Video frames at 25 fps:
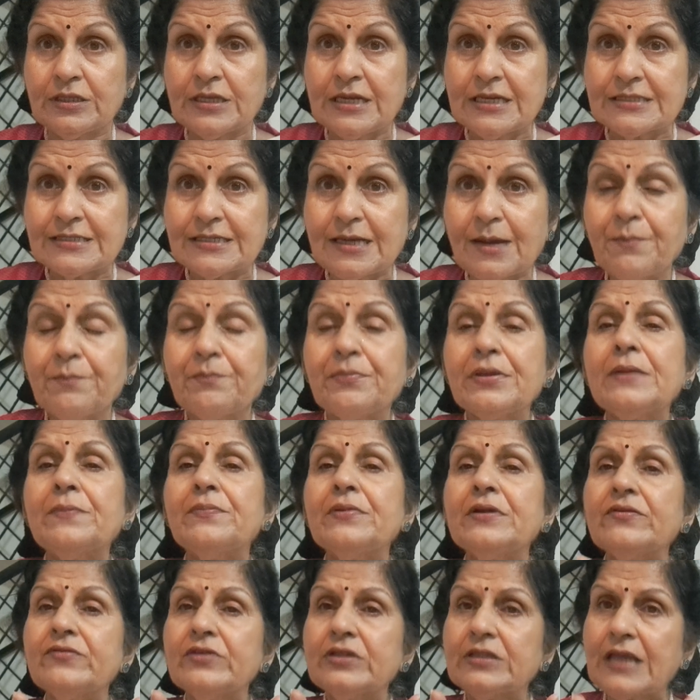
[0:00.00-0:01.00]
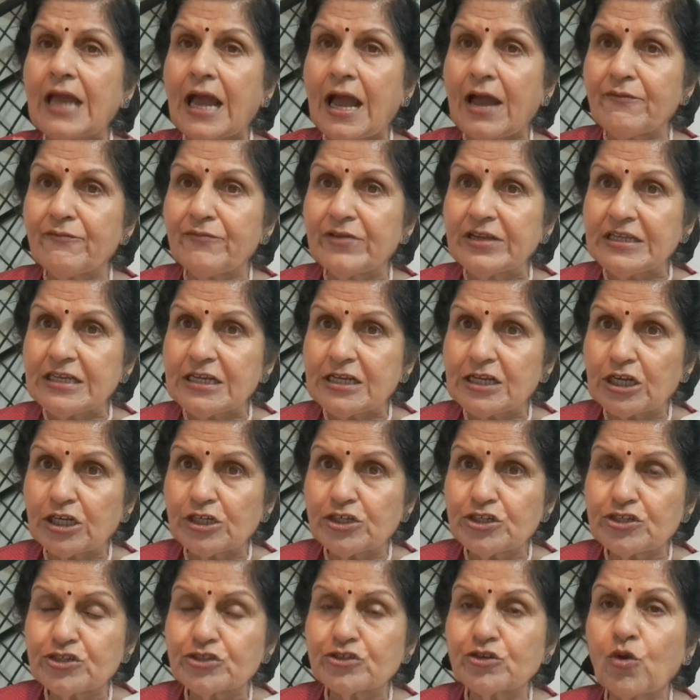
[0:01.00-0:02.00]
Some people will have very
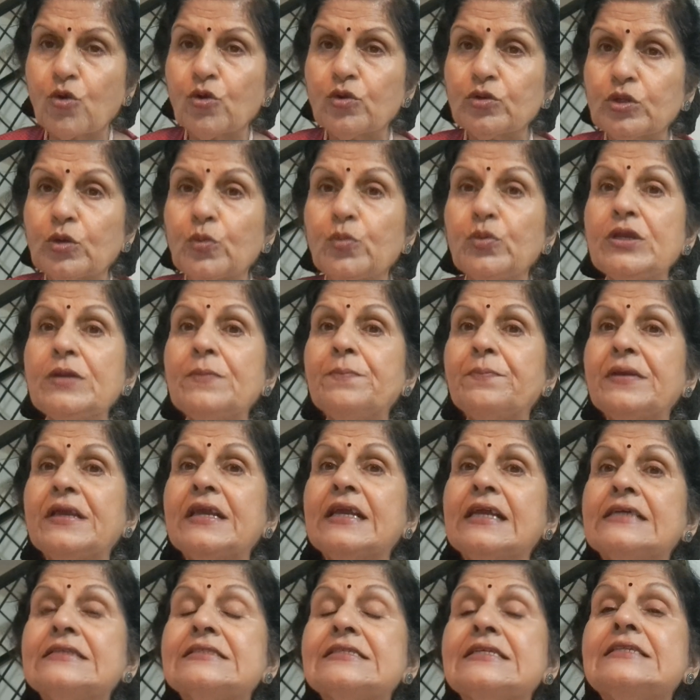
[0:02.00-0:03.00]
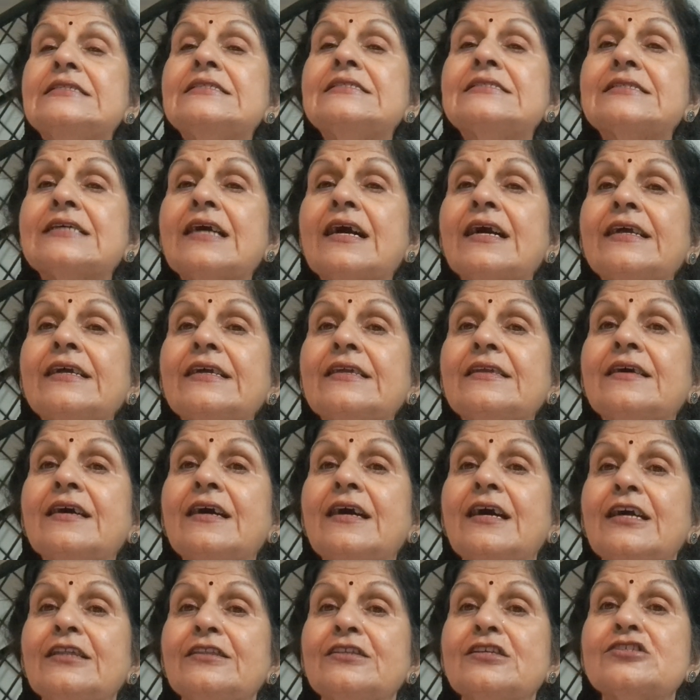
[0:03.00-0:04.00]
control. The weeping is inside.
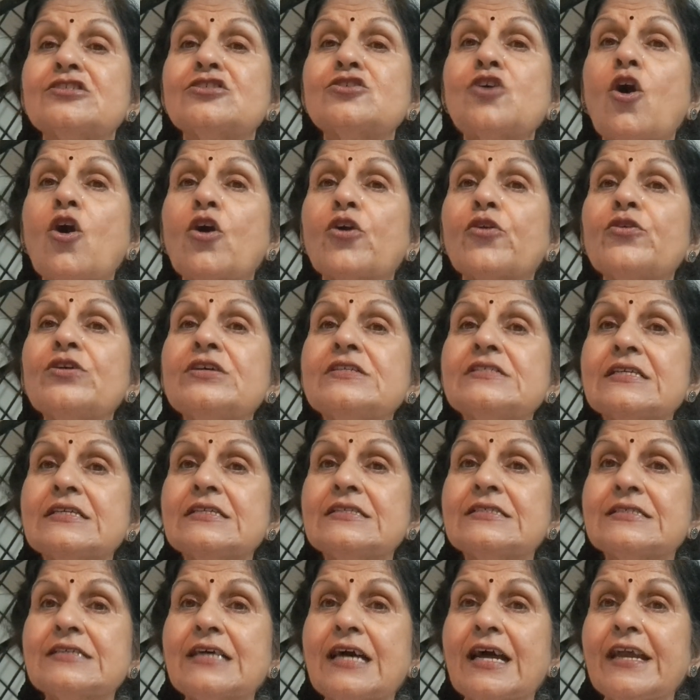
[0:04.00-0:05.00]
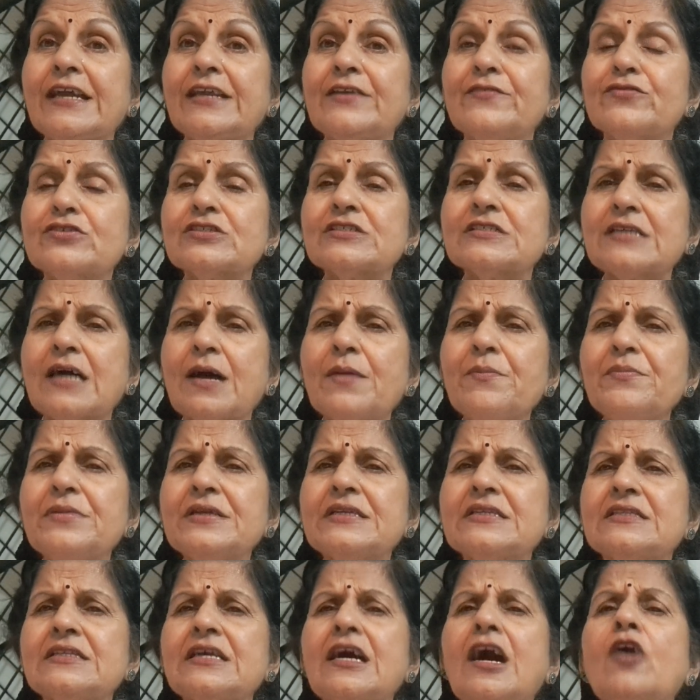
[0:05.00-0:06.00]
The sorrow is inside. For
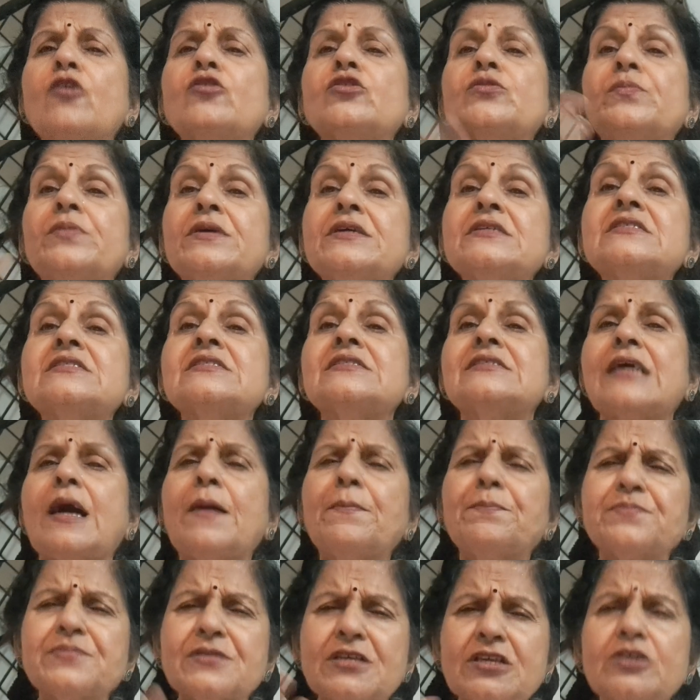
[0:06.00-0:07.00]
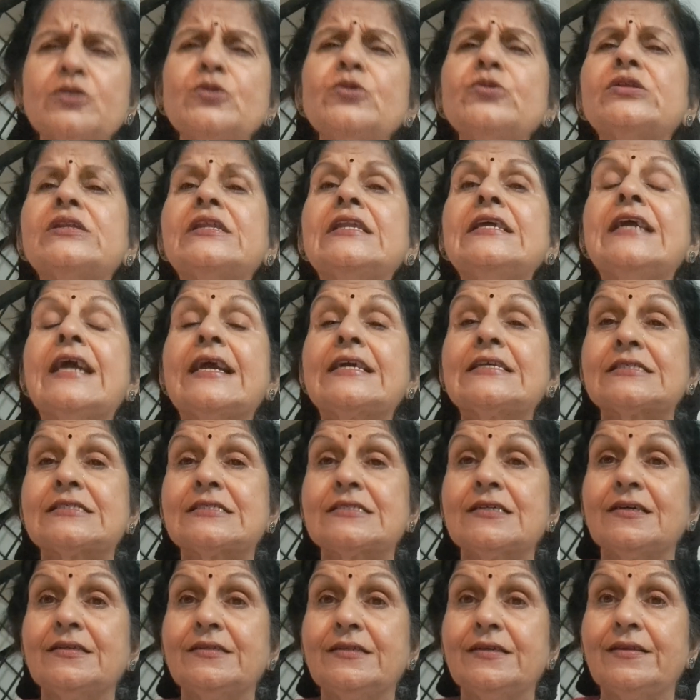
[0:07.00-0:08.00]
some, the outburst is absolutely
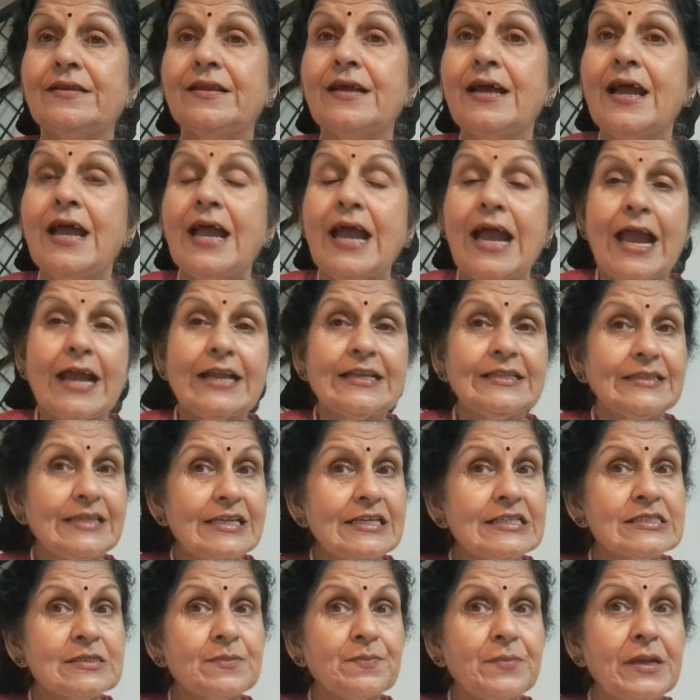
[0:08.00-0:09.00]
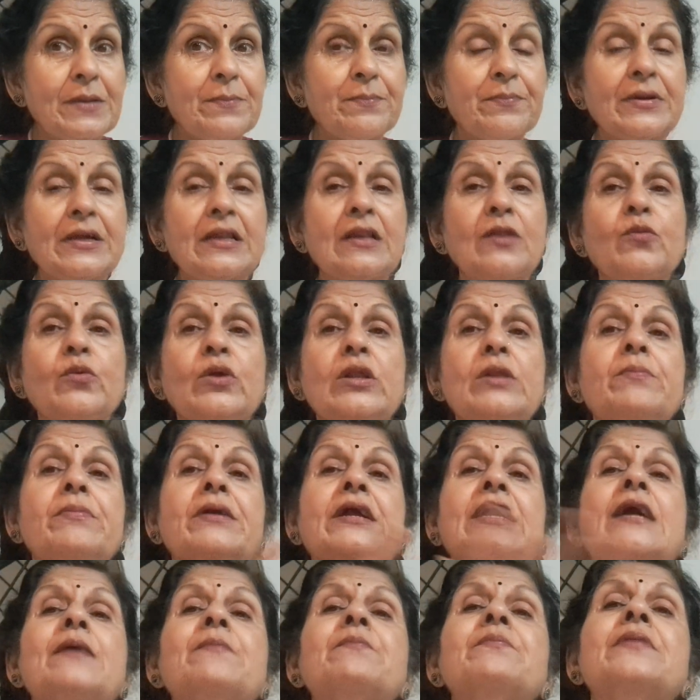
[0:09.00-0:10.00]
external. And these people will
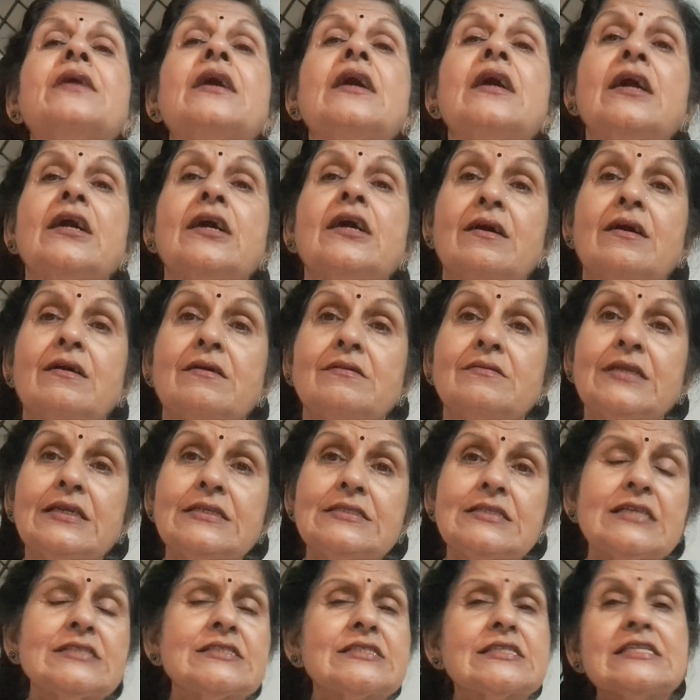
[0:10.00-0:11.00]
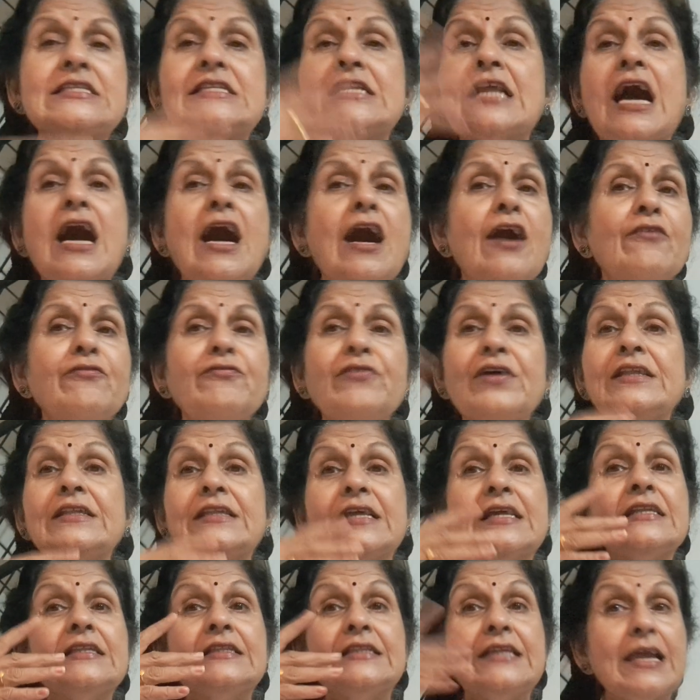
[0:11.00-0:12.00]
become, they just laugh, and
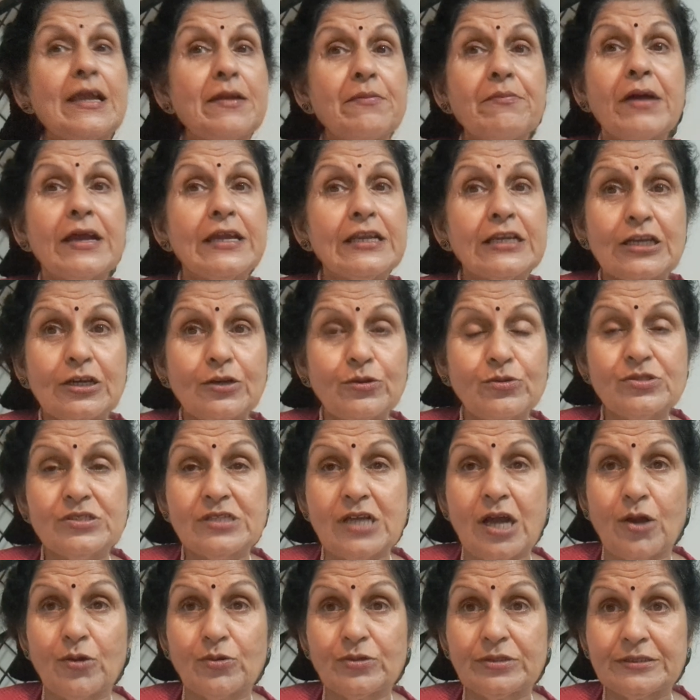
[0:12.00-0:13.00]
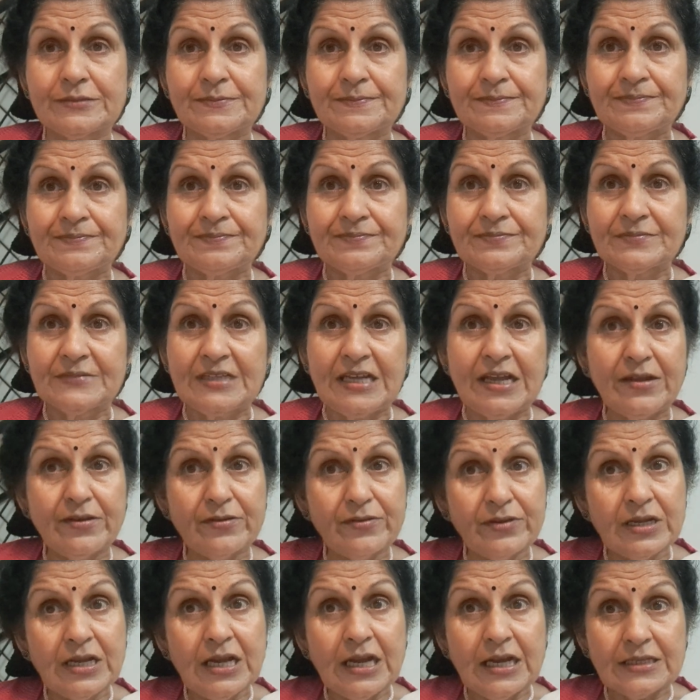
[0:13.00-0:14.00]
then they might lose out.
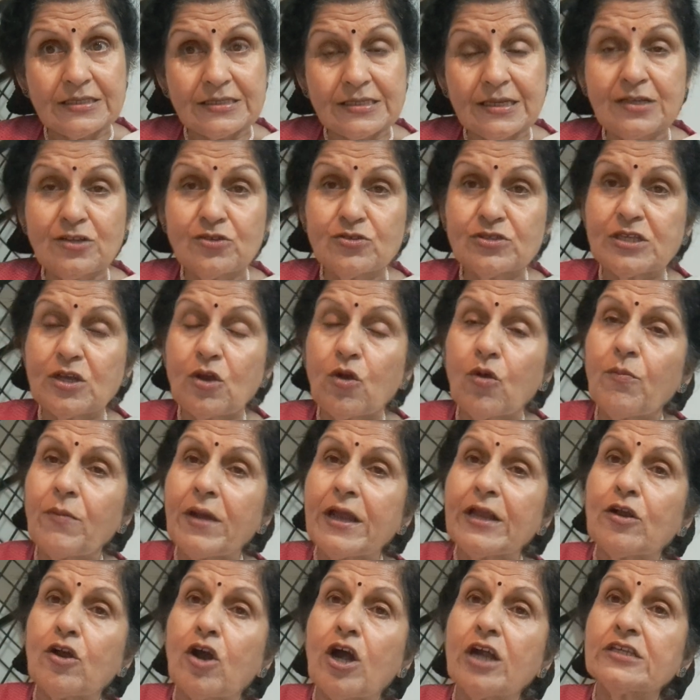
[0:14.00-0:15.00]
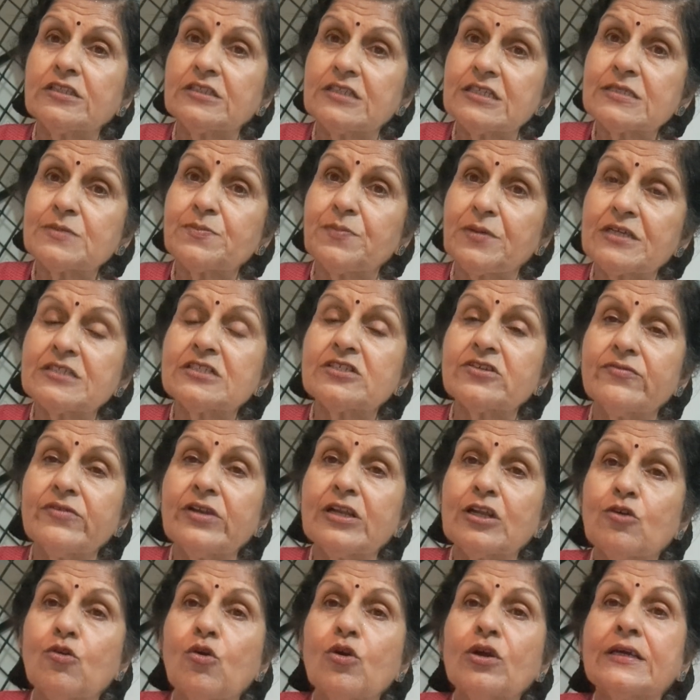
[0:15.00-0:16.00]
You say, oh my God, this person
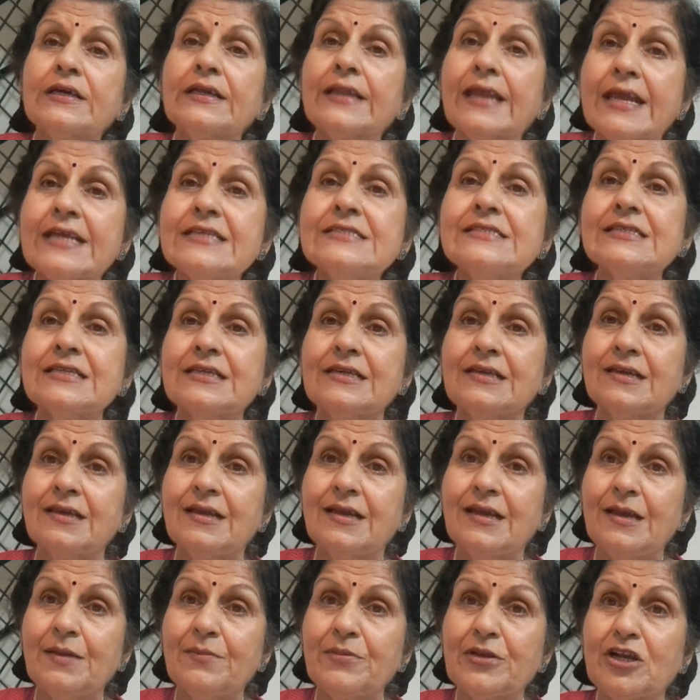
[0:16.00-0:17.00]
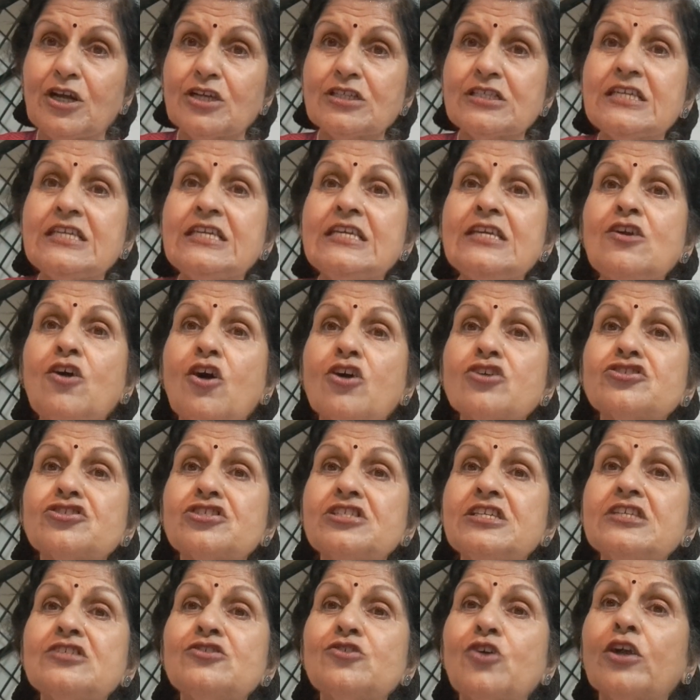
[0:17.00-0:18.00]
will go crazy because he or
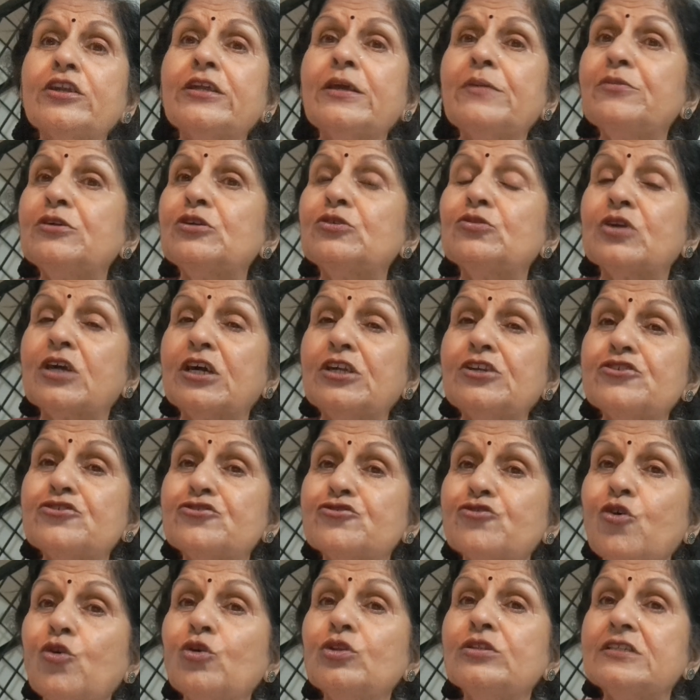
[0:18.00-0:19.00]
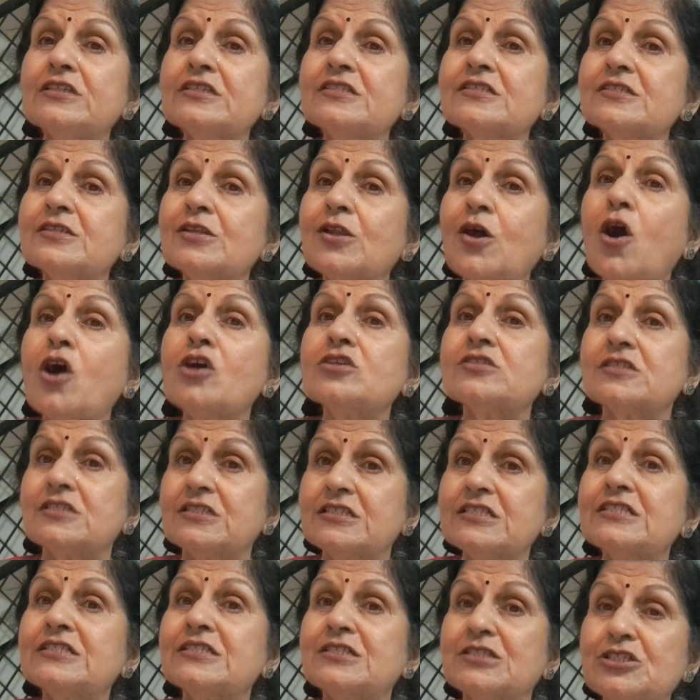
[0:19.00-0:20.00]
she is not able to control this loss,
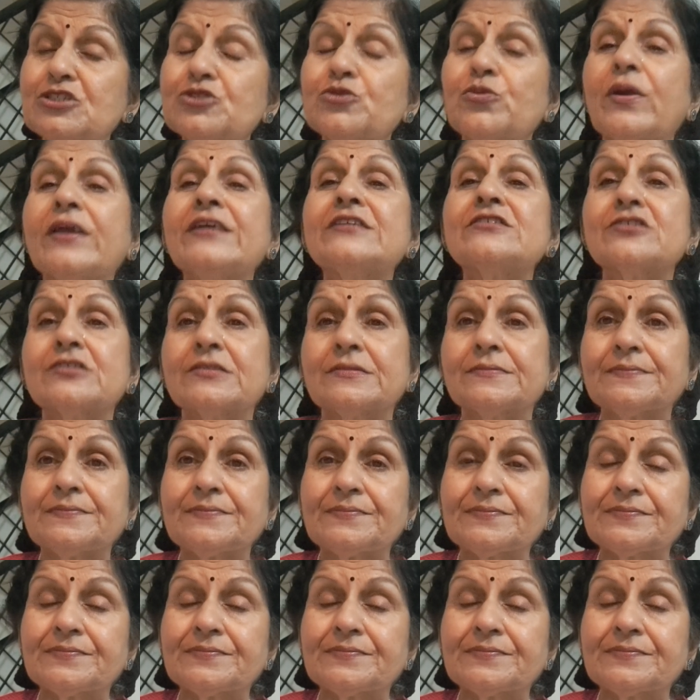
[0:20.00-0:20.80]
this situation.